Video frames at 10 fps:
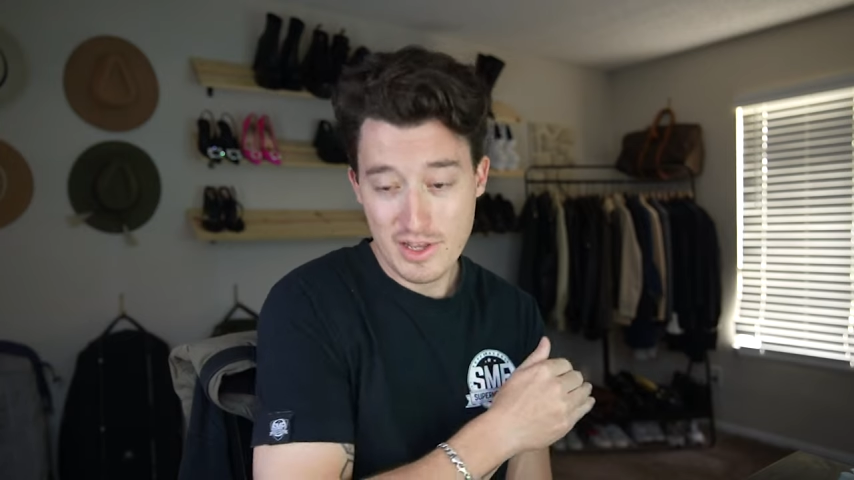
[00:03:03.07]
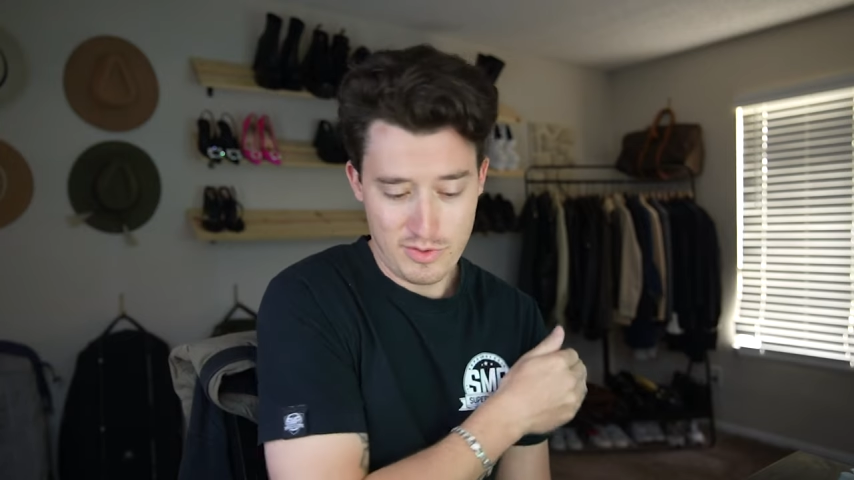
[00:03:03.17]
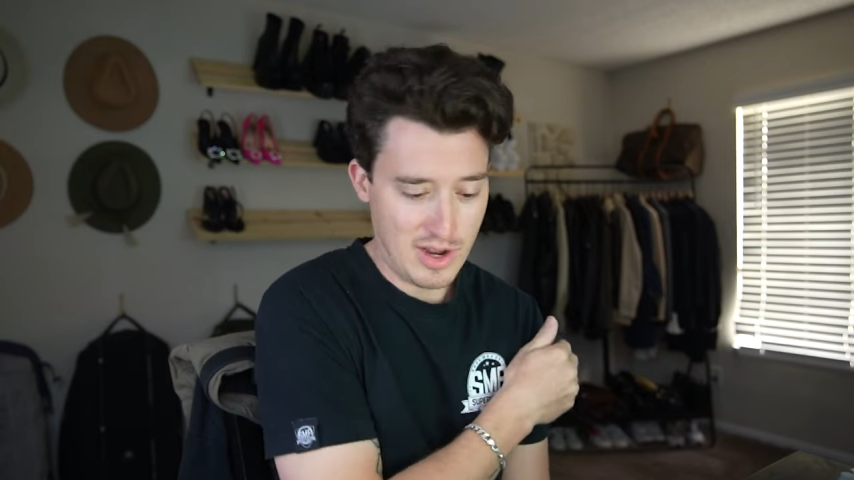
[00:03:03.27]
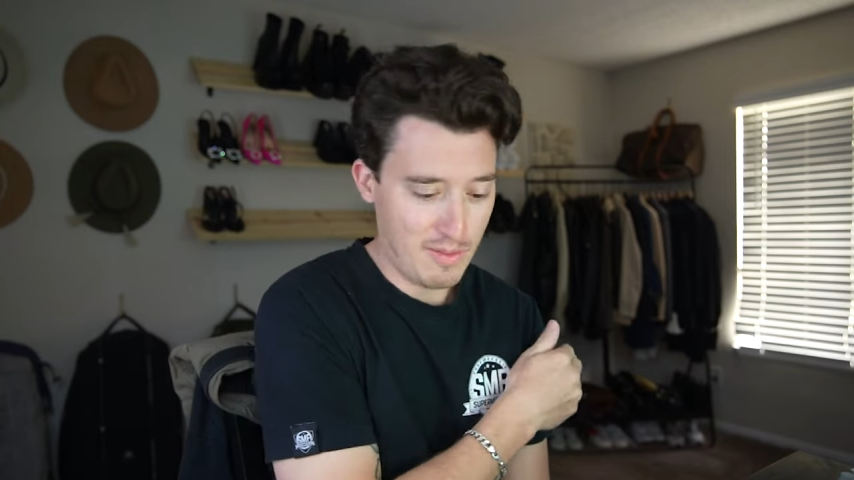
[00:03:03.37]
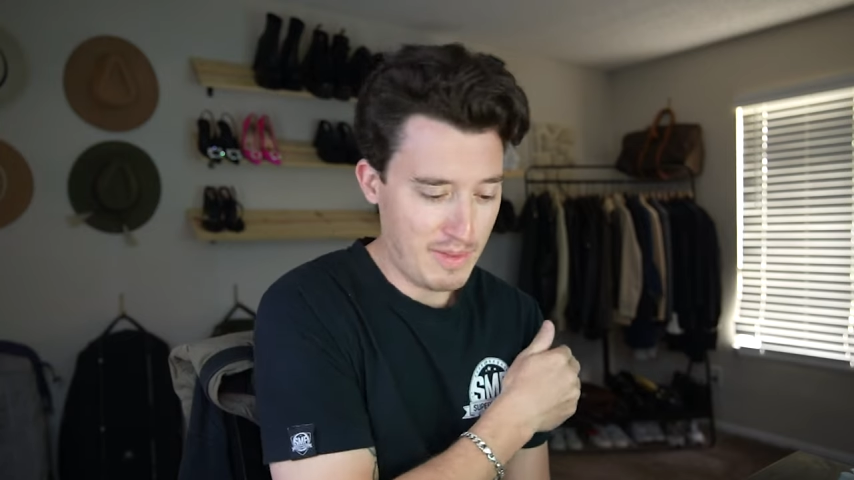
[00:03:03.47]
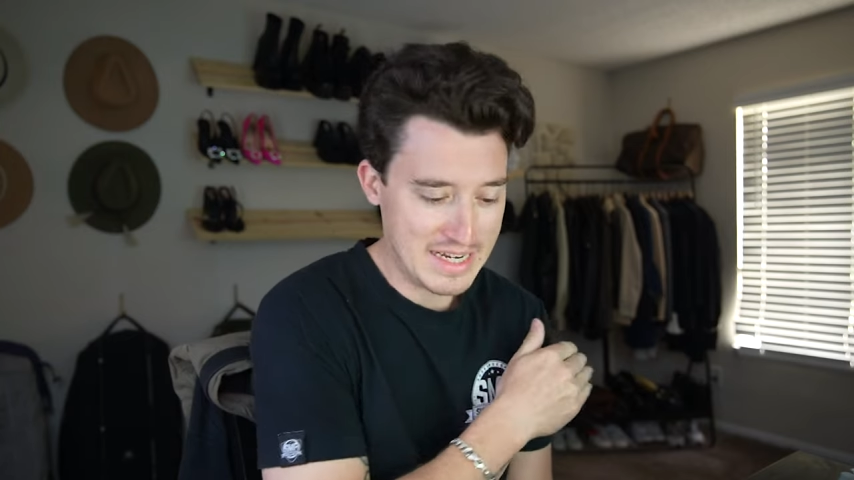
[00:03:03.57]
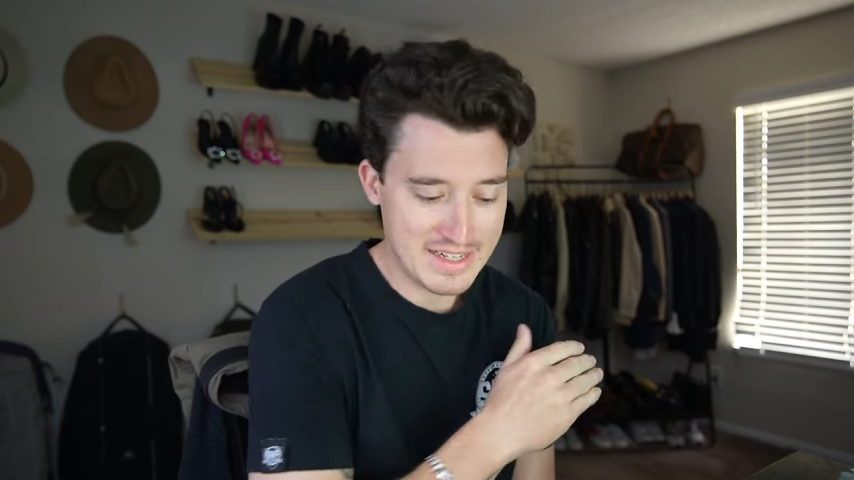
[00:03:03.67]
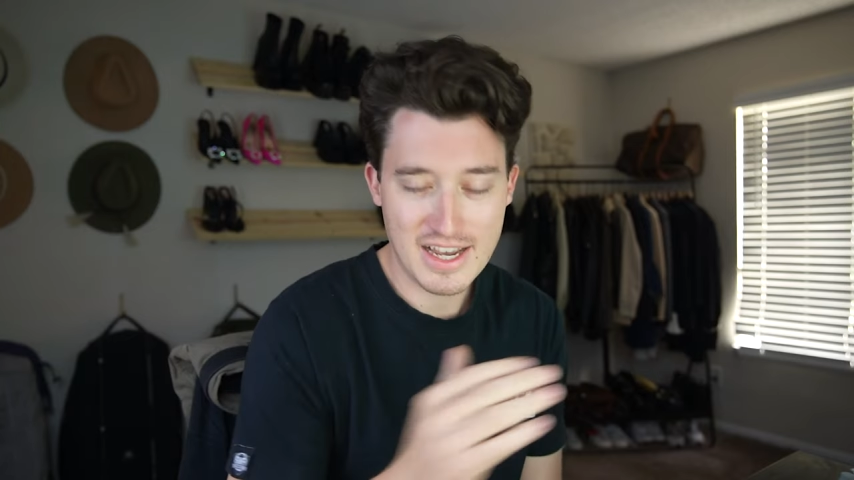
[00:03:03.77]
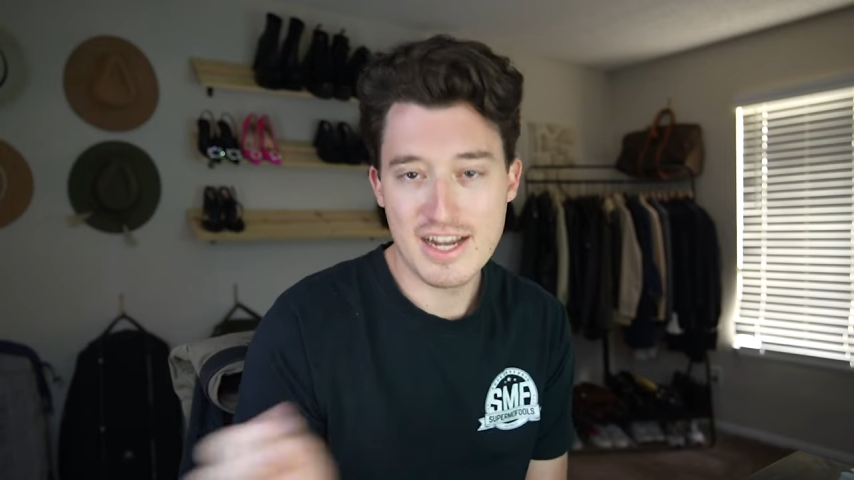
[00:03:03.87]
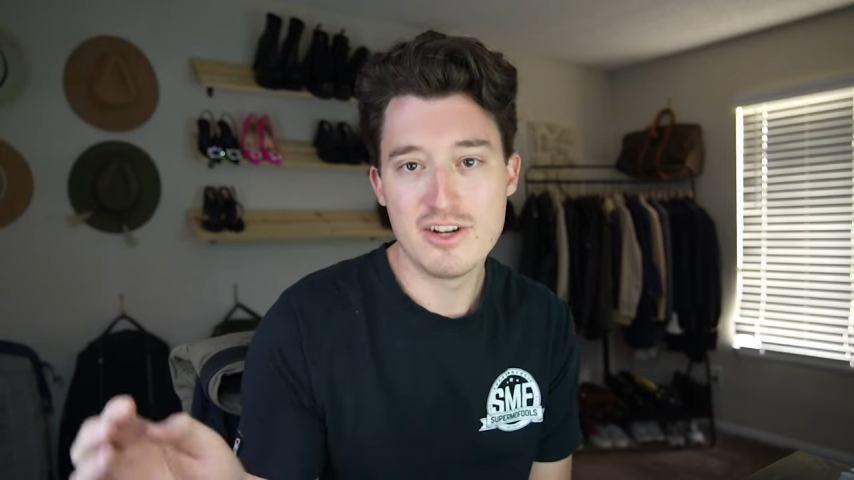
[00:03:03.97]
throughout my
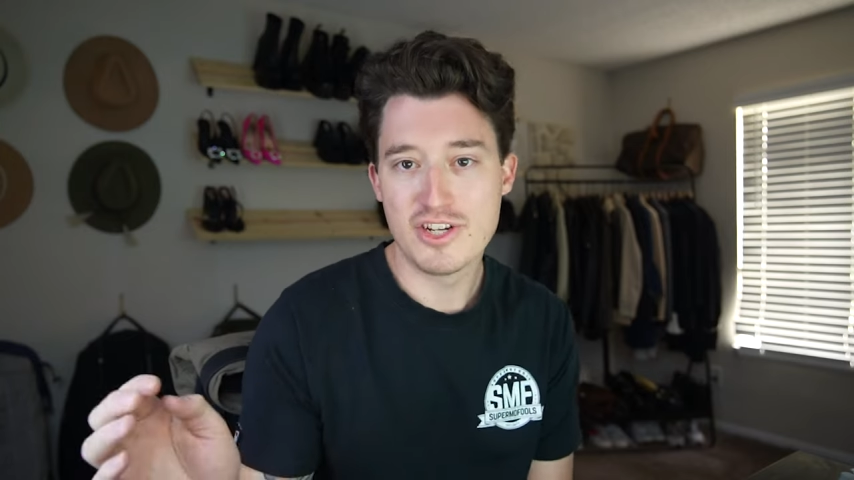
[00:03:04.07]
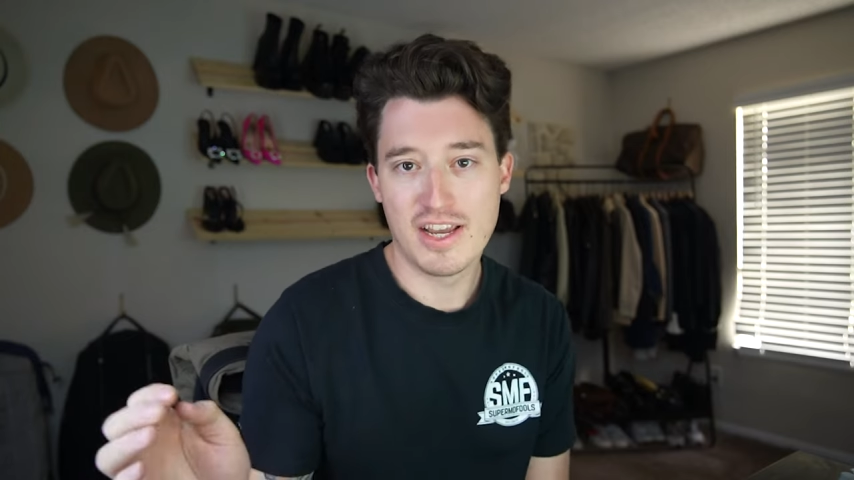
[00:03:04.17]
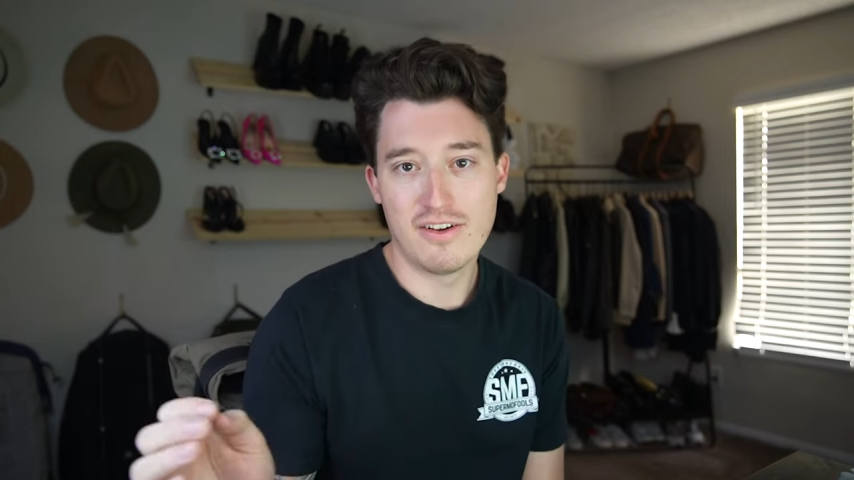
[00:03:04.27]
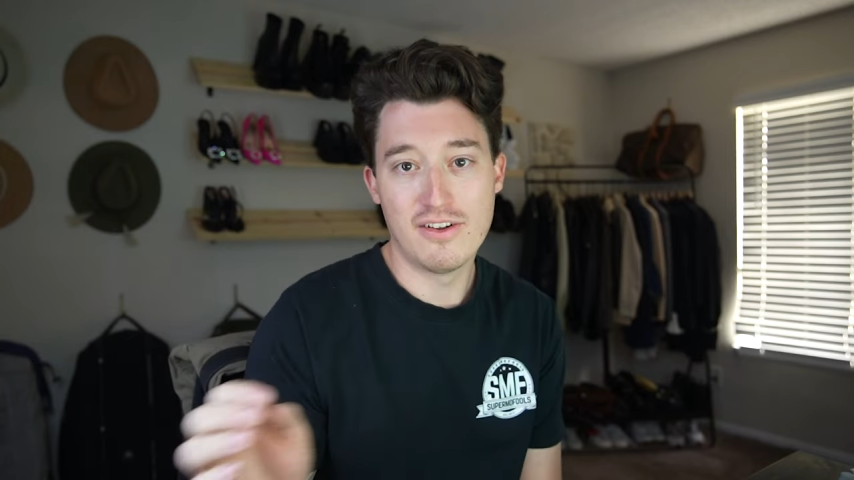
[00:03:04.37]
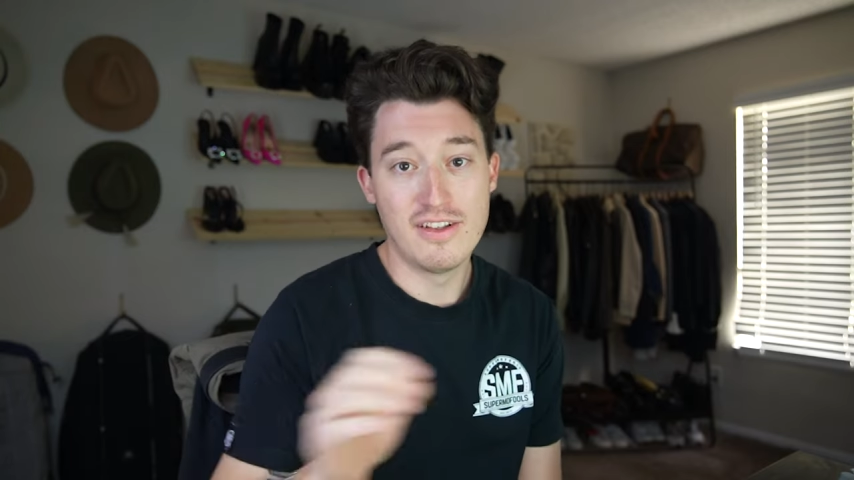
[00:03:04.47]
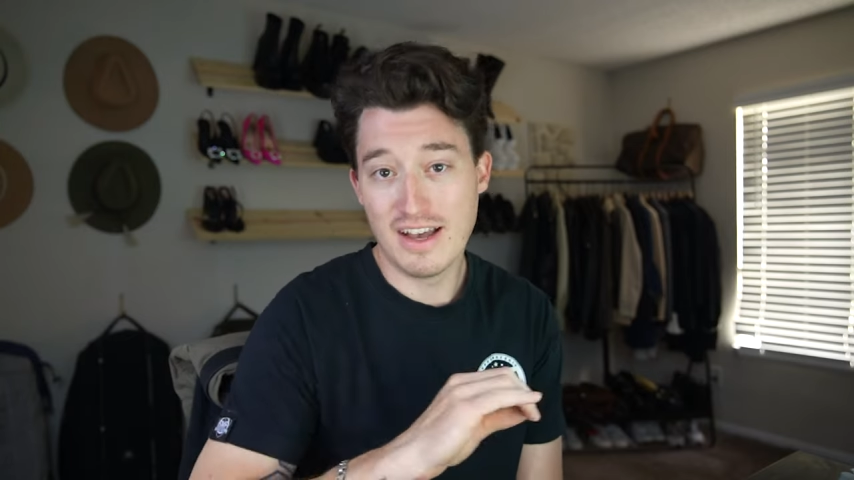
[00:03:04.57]
entire channel,